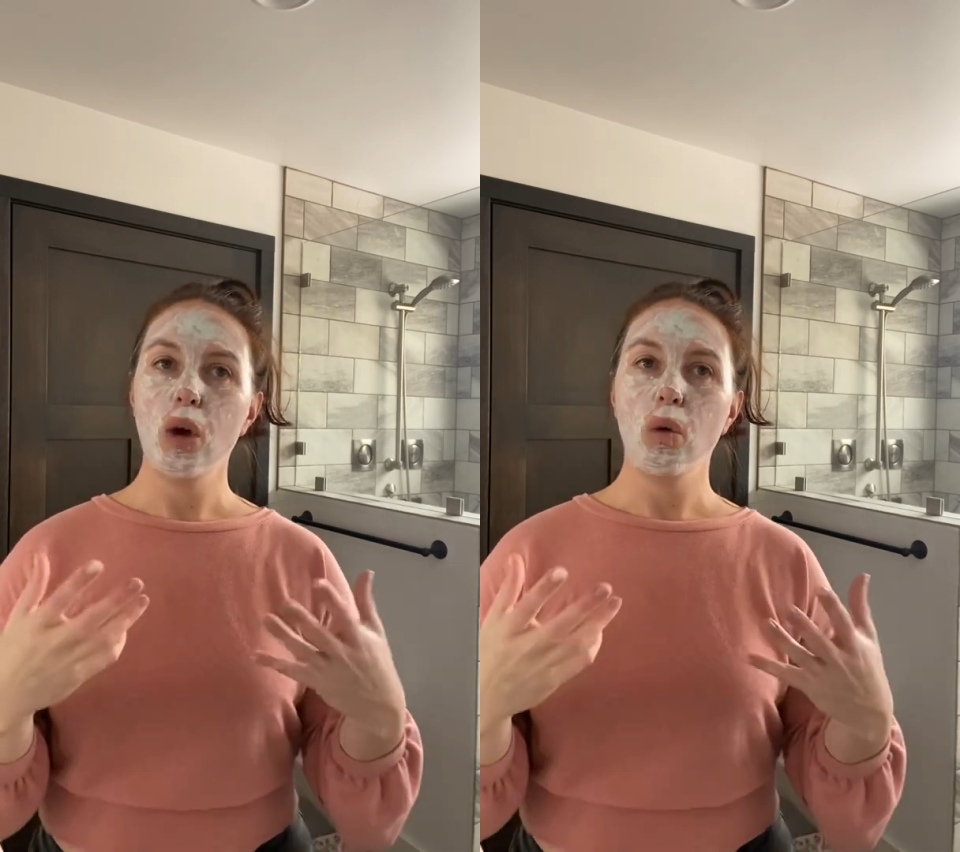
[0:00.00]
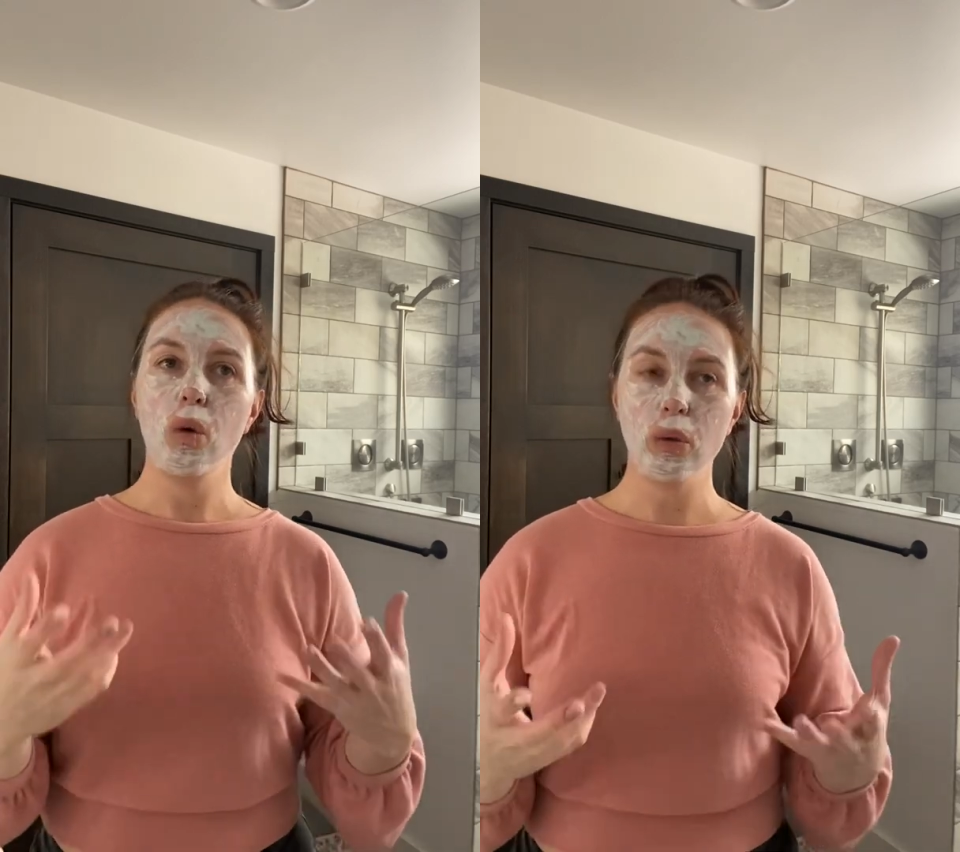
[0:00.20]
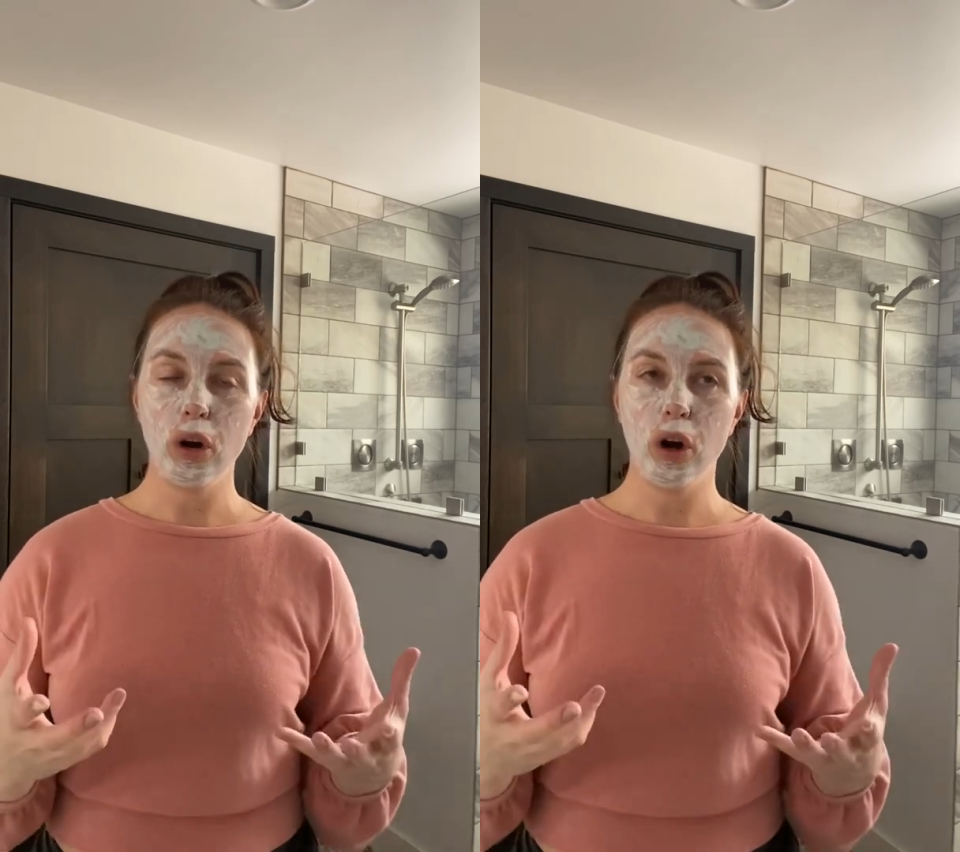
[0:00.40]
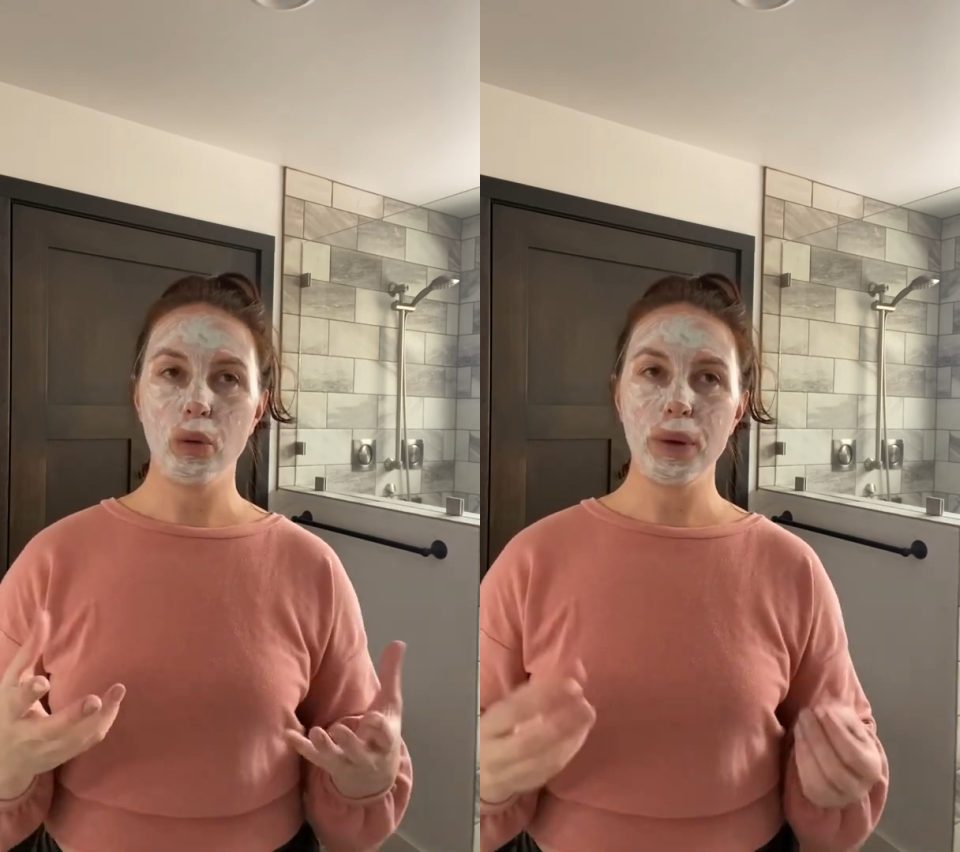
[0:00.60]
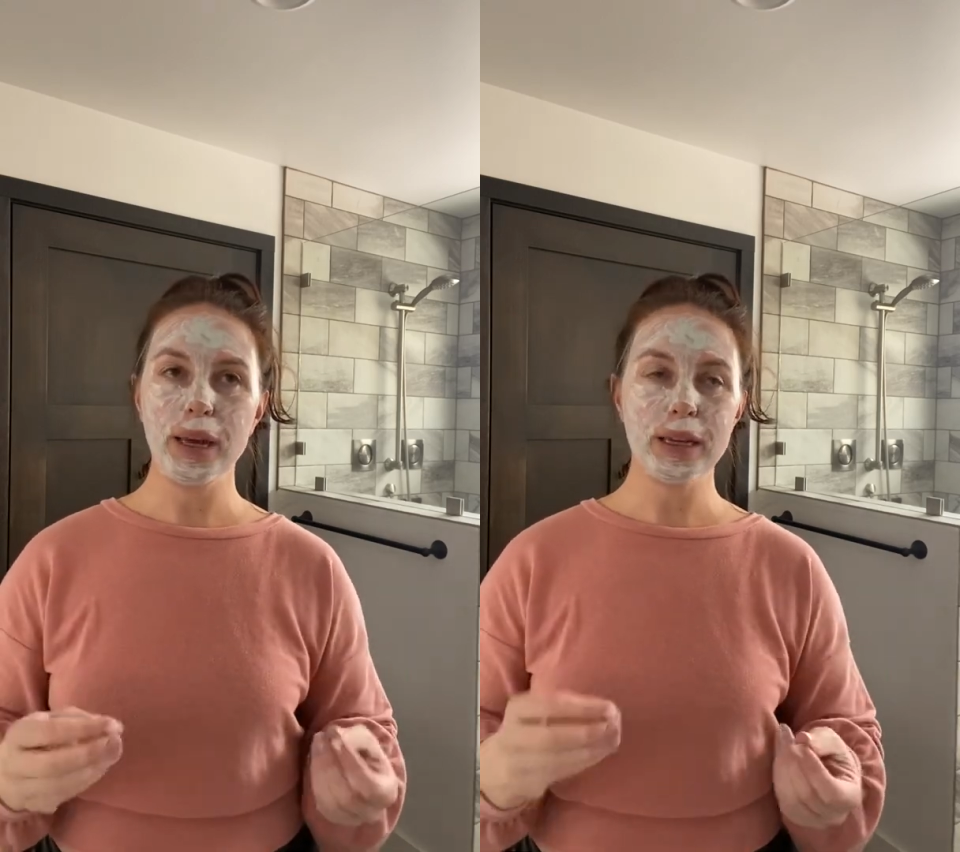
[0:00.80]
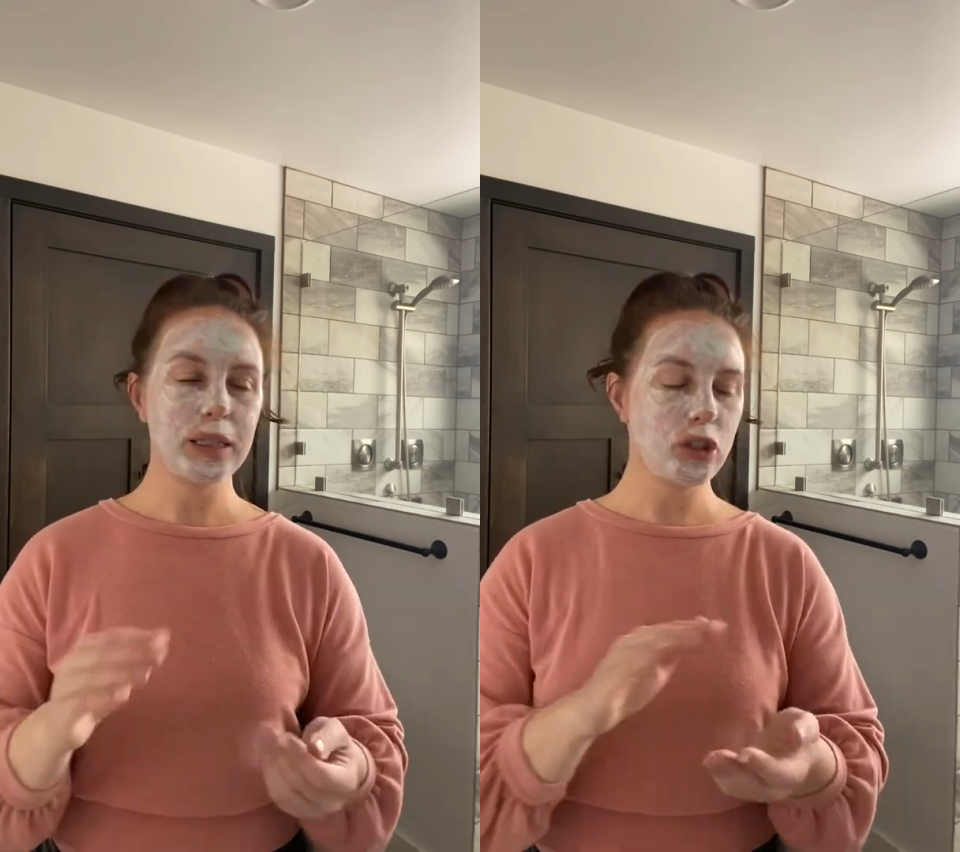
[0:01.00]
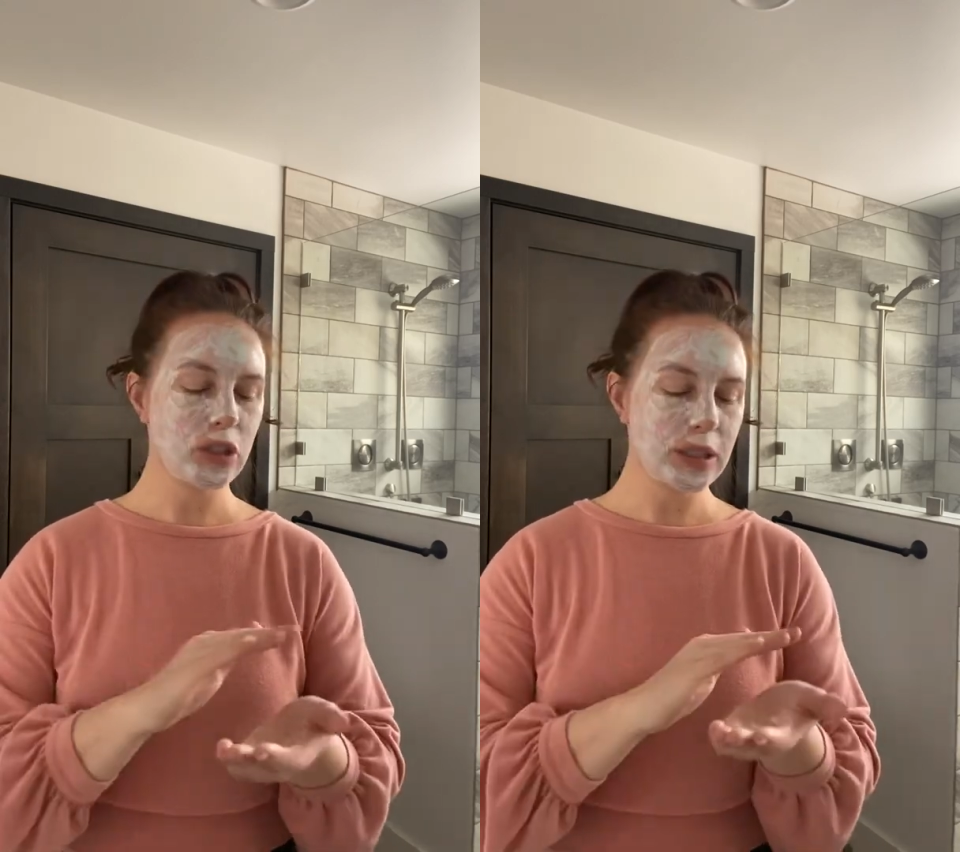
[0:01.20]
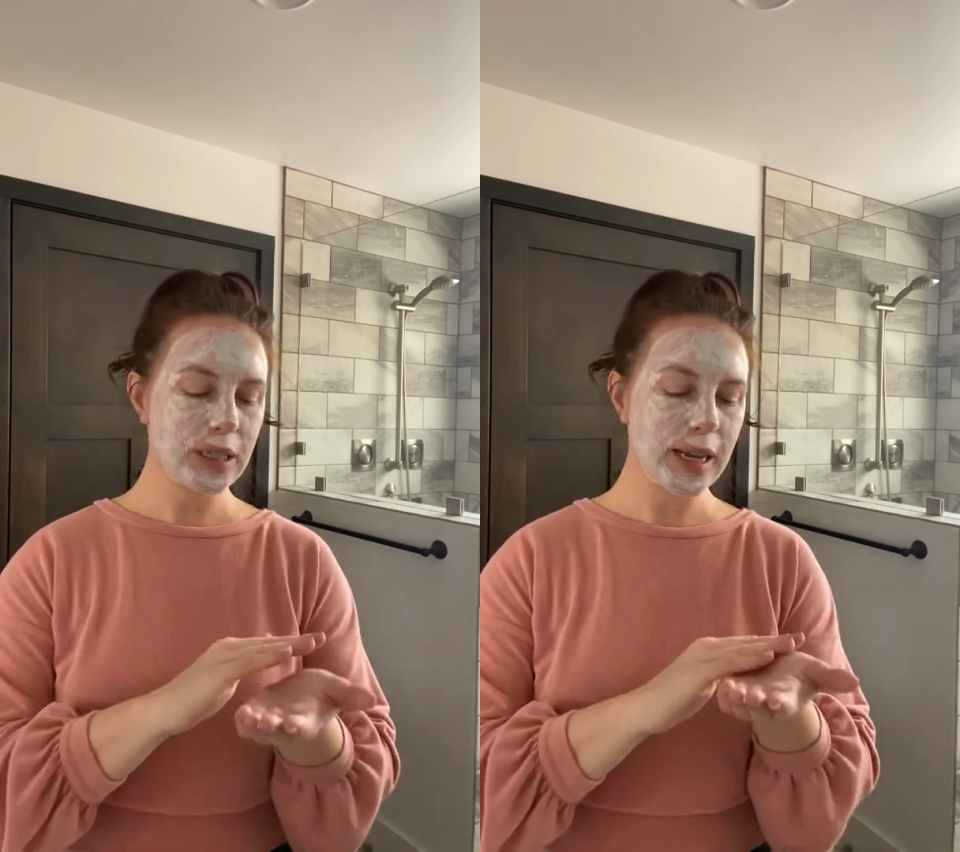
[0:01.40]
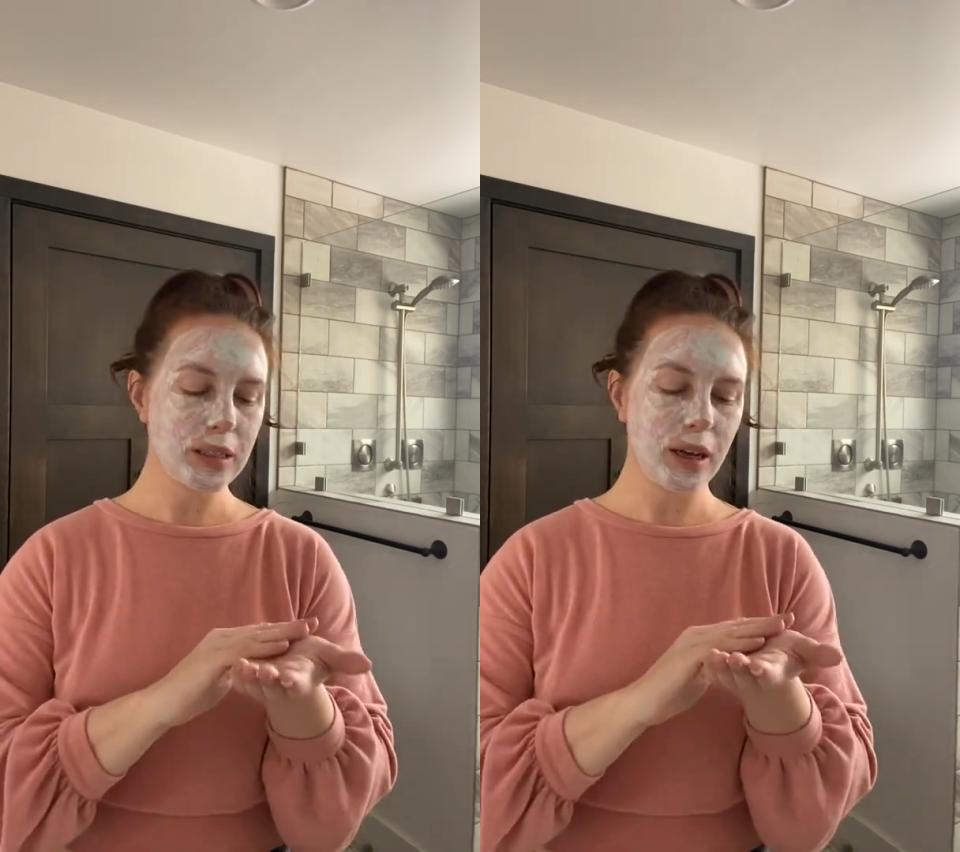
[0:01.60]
what we're hoping is it just takes